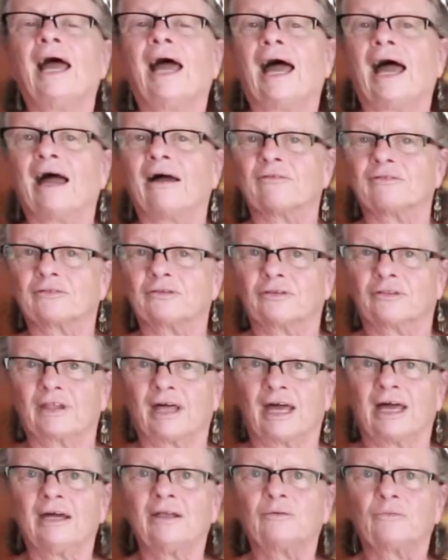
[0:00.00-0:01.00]
After
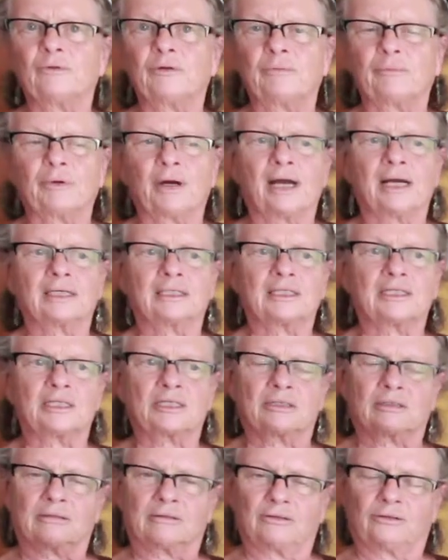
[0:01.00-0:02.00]
that, we
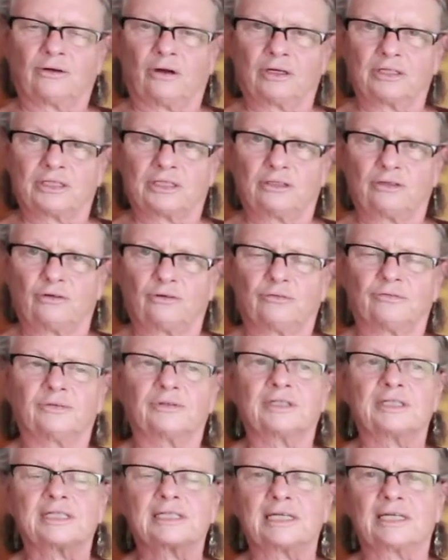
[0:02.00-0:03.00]
practiced crossing over
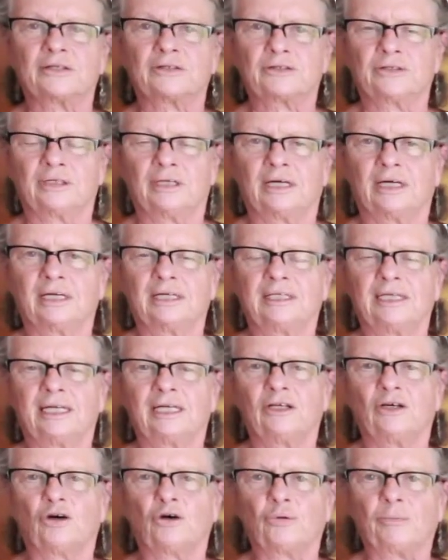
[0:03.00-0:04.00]
the center line
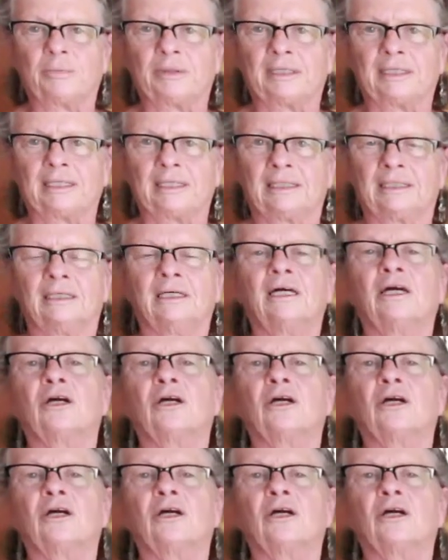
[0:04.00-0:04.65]
and opening,